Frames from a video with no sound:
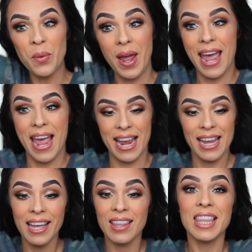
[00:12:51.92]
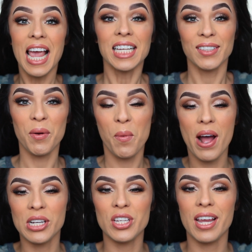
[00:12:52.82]
Anyway, thanks for
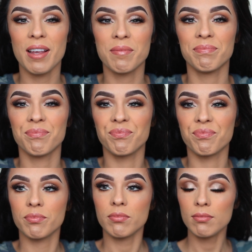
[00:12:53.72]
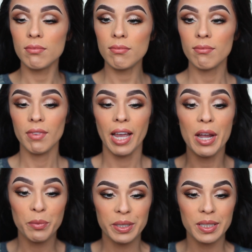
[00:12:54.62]
watching.
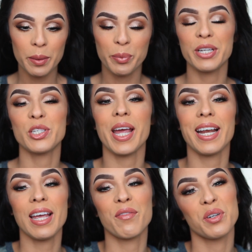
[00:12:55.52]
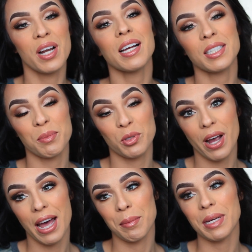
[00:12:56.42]
I really appreciate it. If you're not
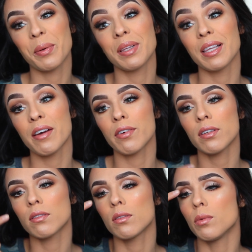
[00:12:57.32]
subscribed, I would love it.